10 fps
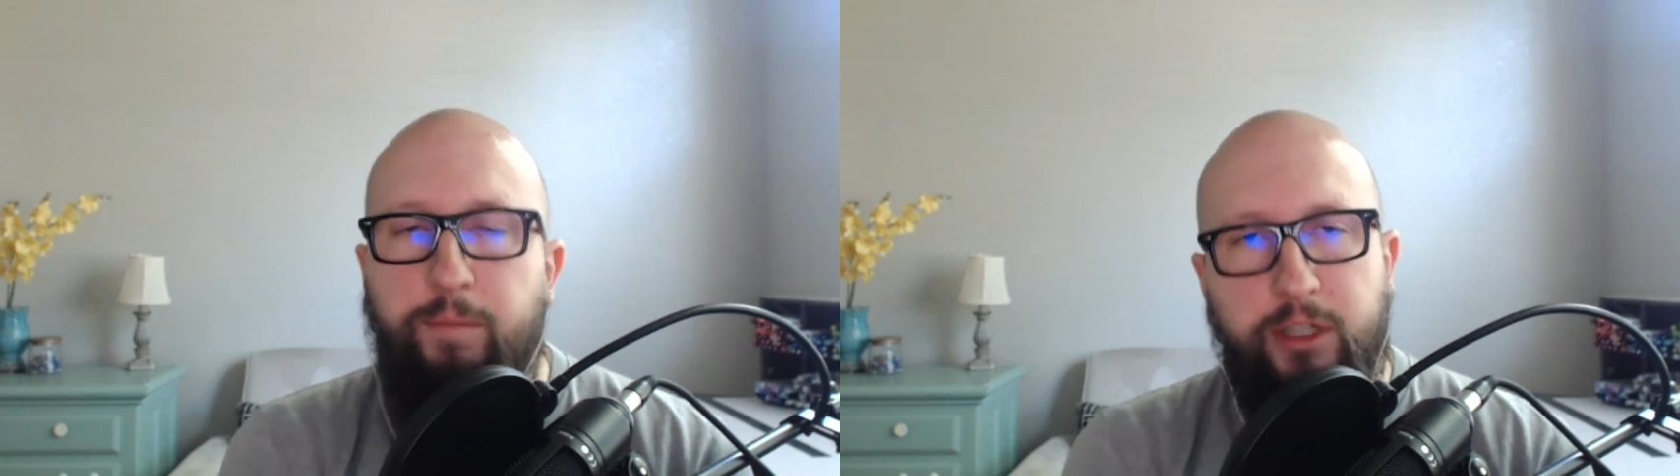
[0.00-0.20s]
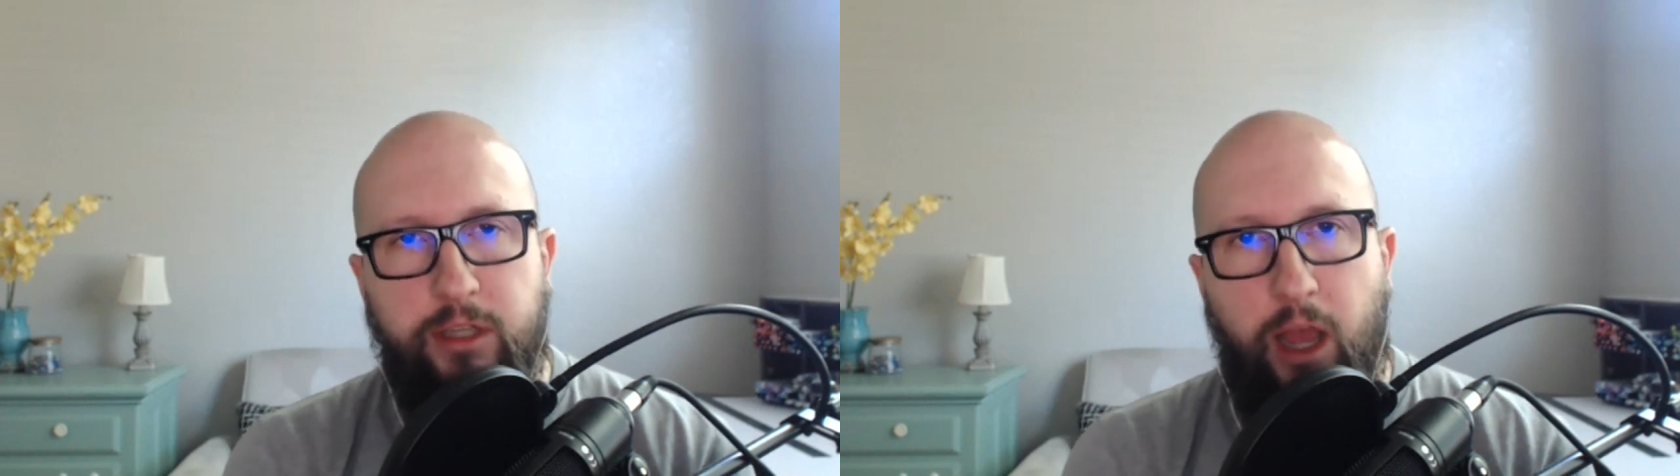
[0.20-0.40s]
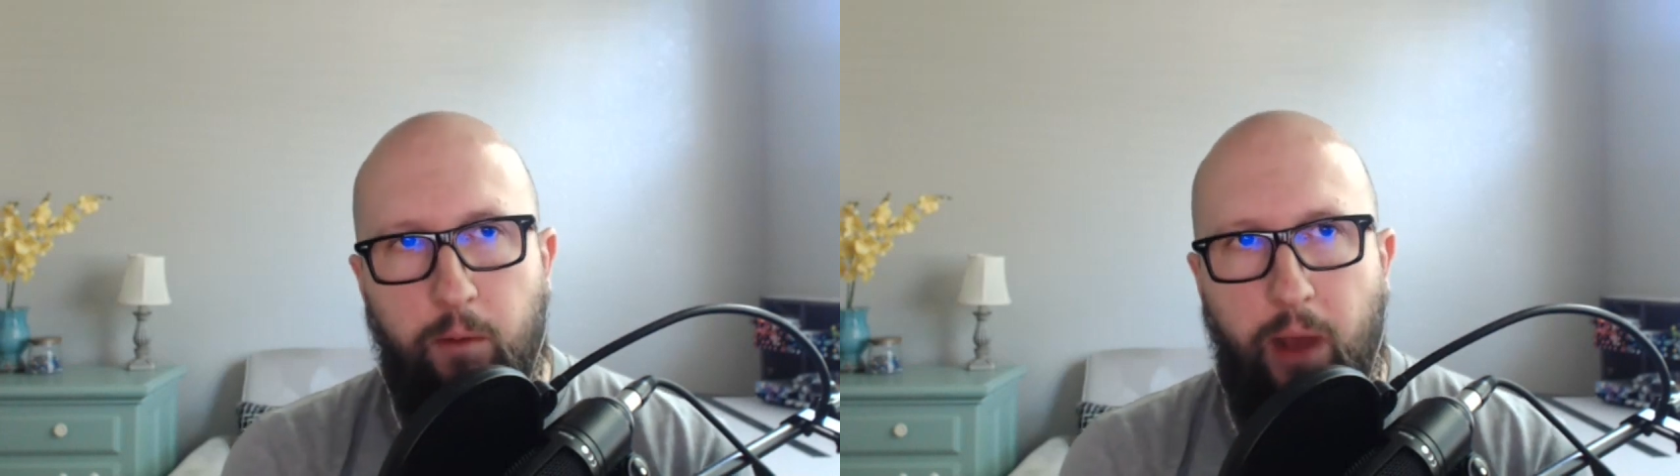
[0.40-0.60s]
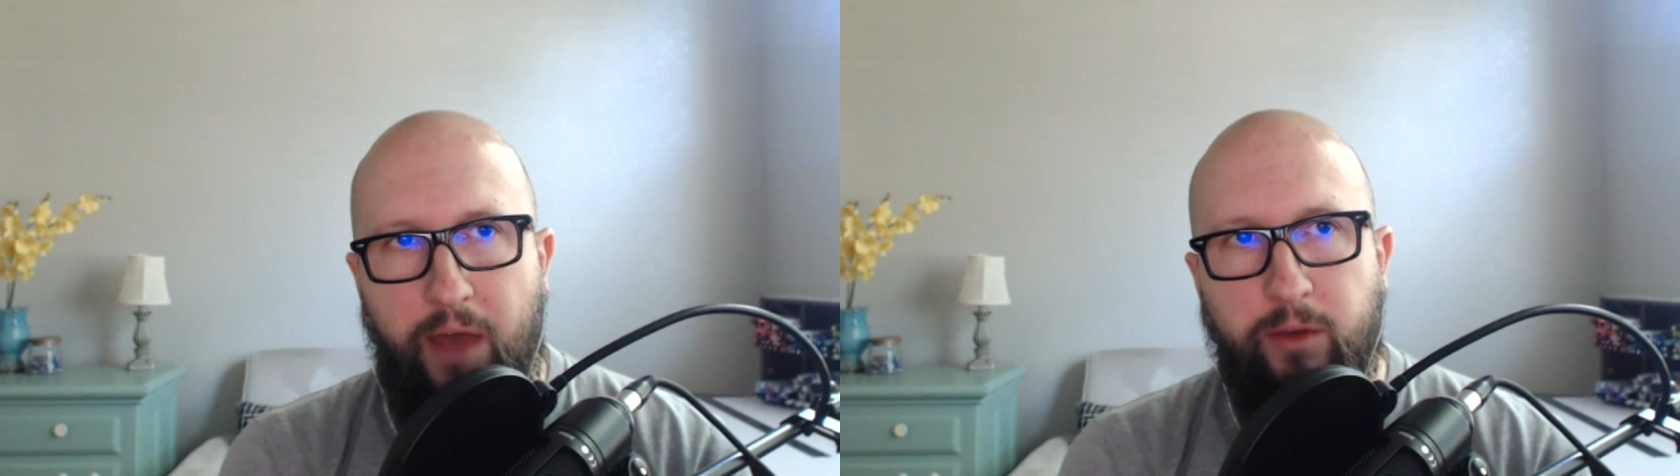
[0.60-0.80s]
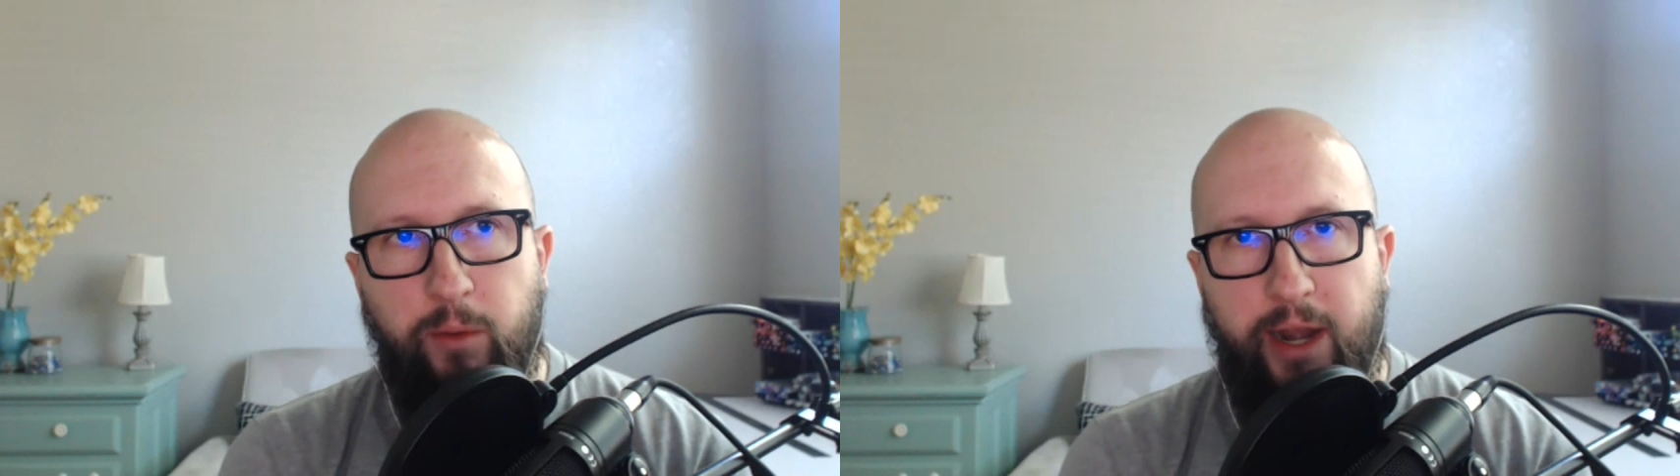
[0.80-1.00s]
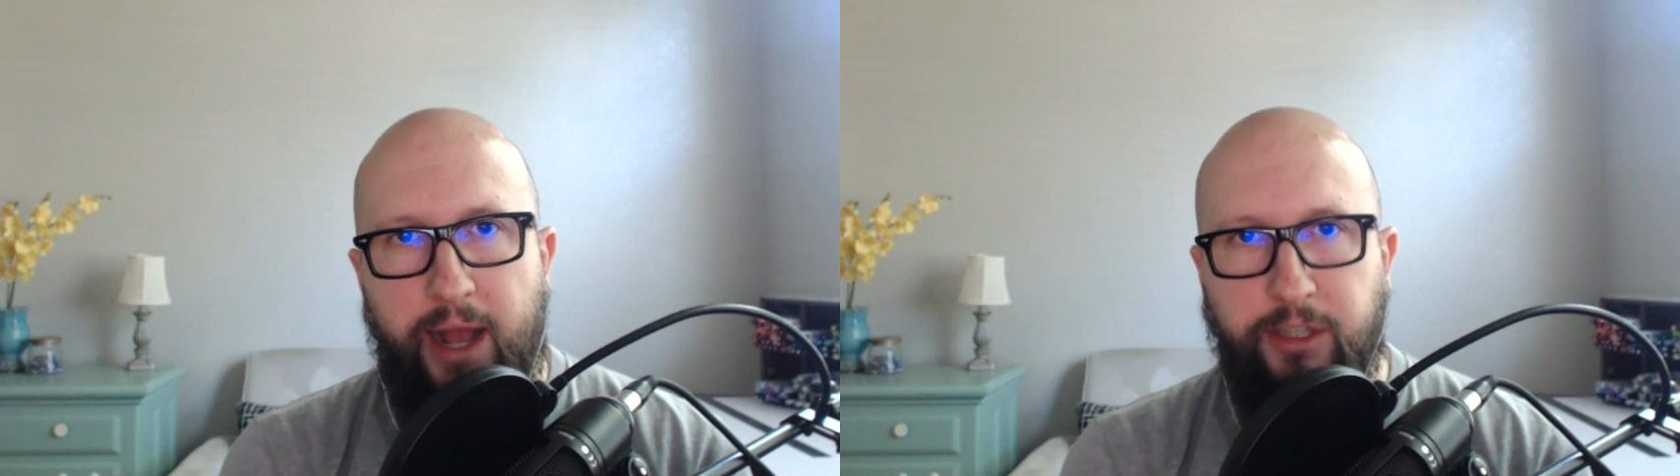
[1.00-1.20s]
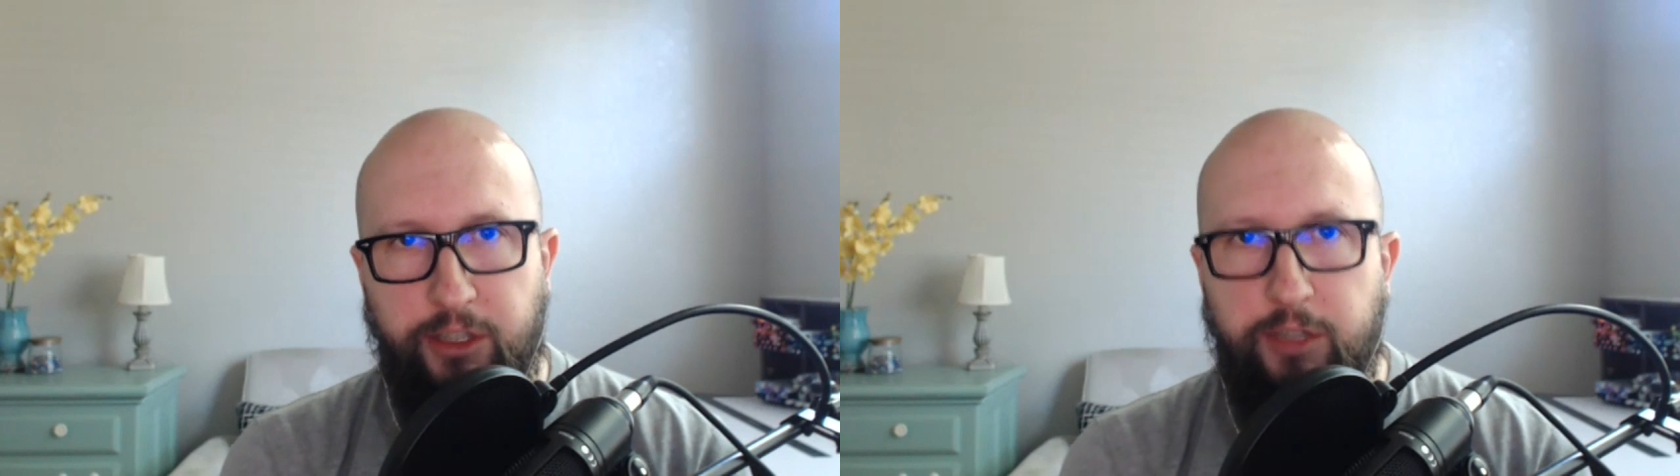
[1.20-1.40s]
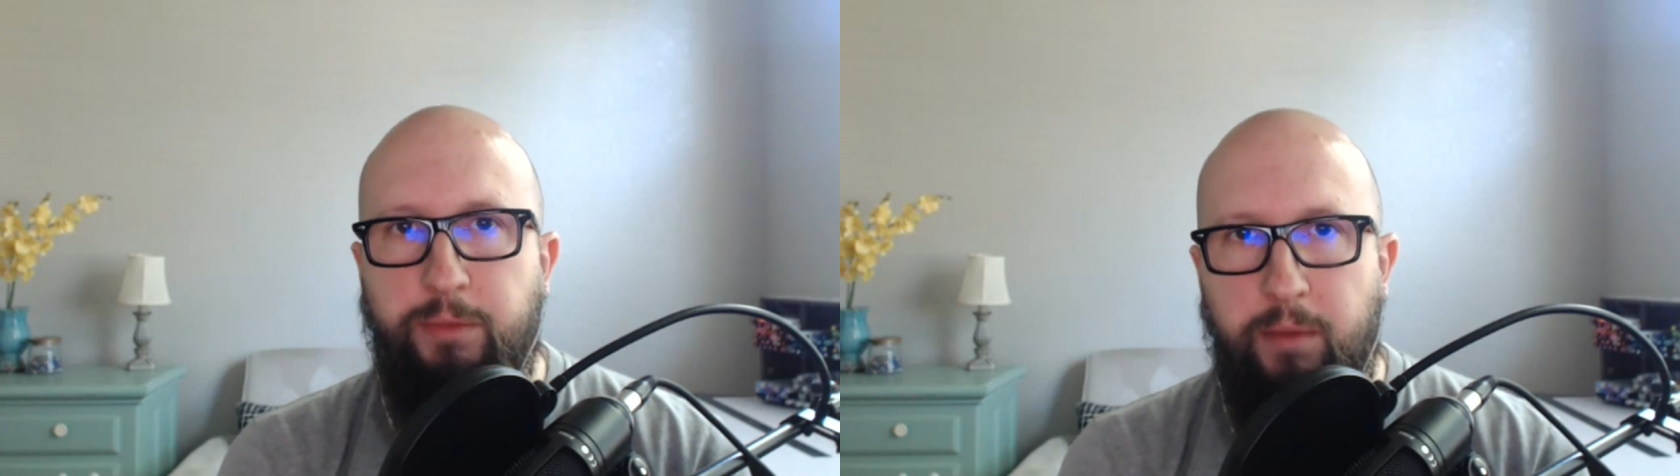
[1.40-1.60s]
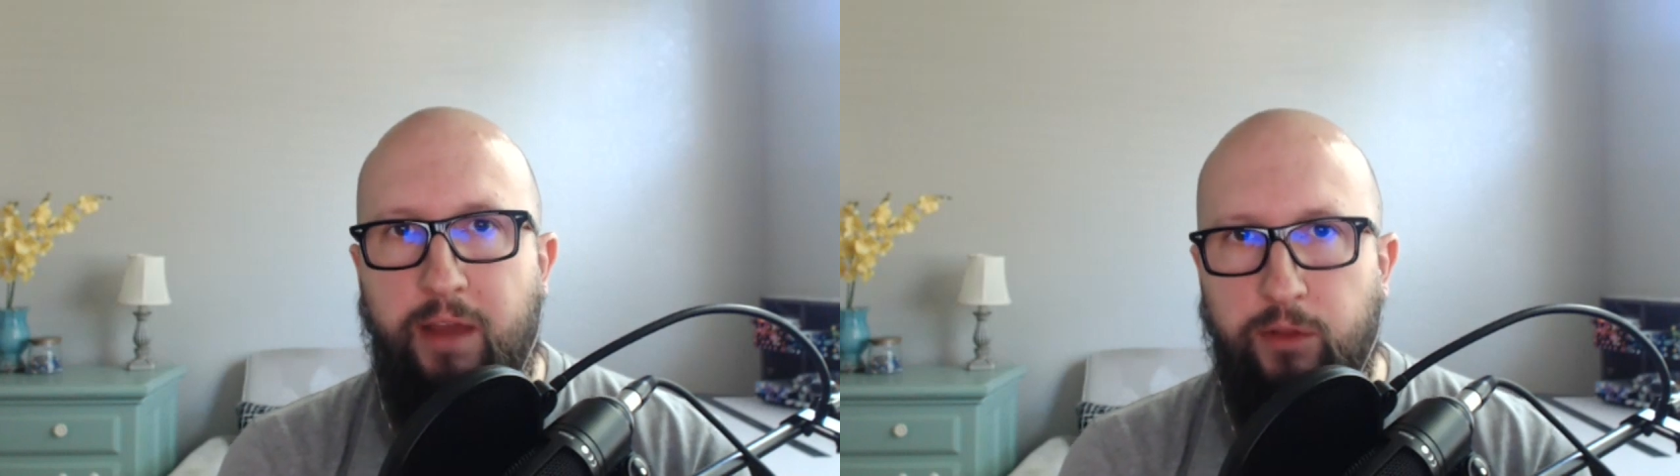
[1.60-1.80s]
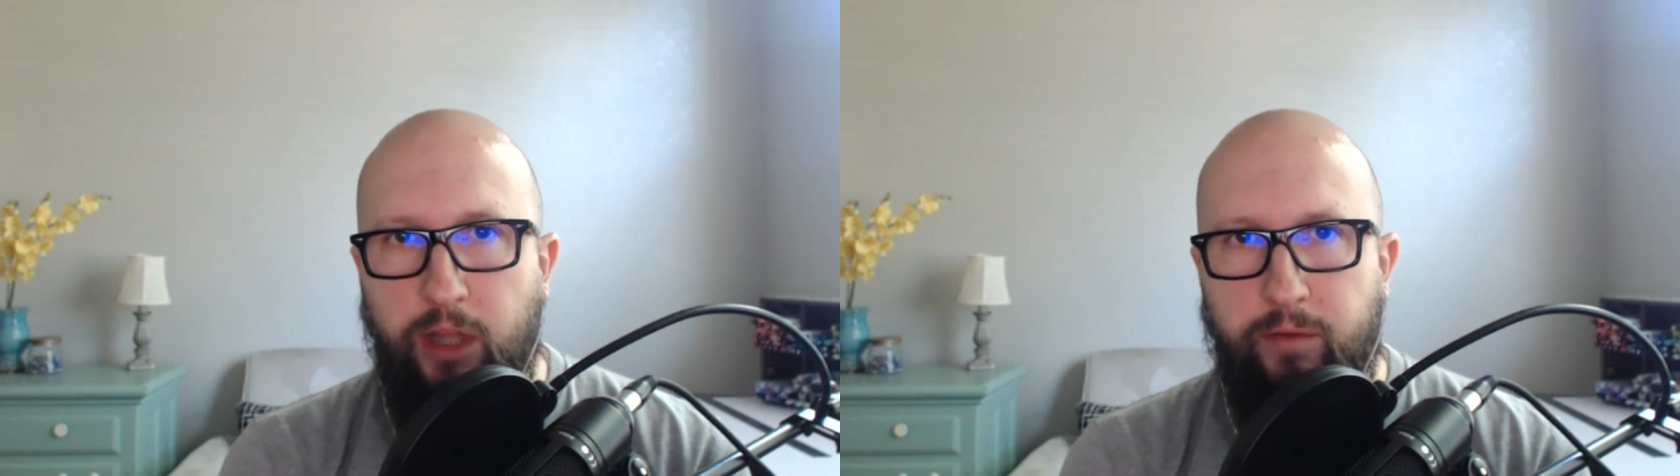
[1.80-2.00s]
But well, I think what I'd ask is just be
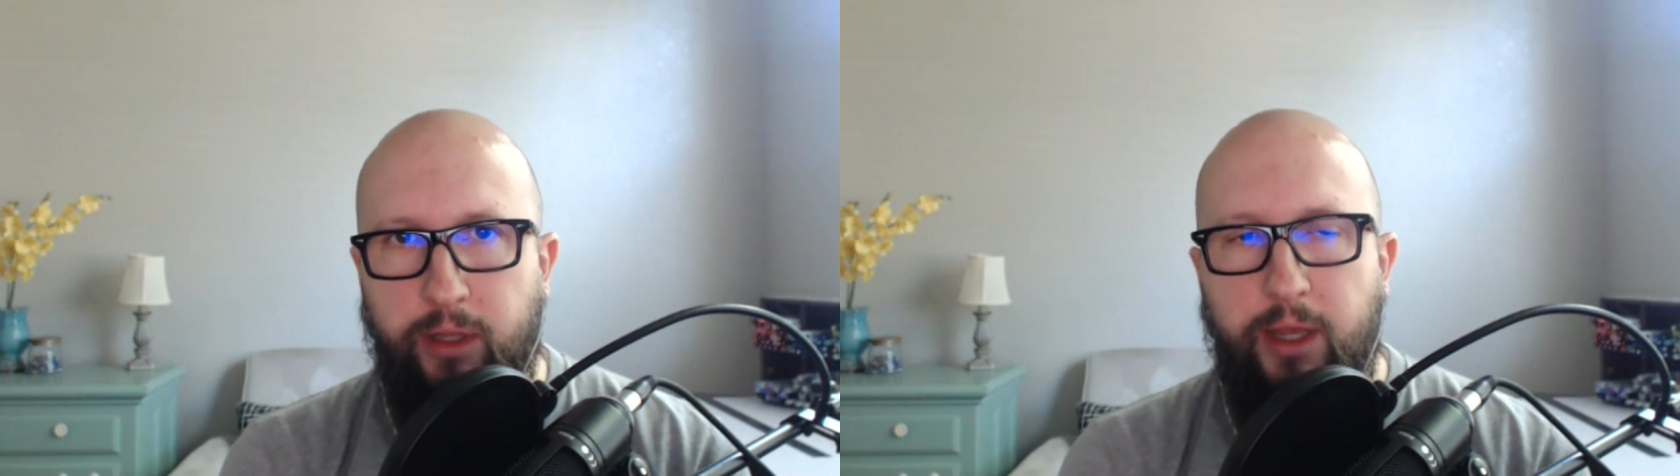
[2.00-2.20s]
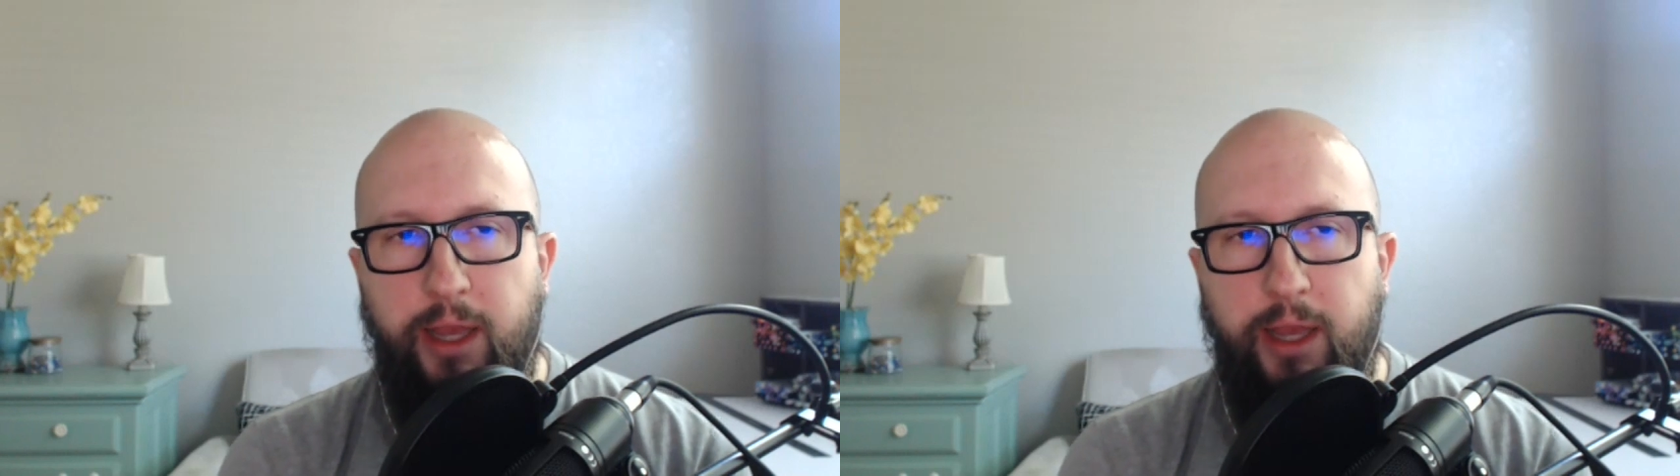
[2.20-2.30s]
mindful of it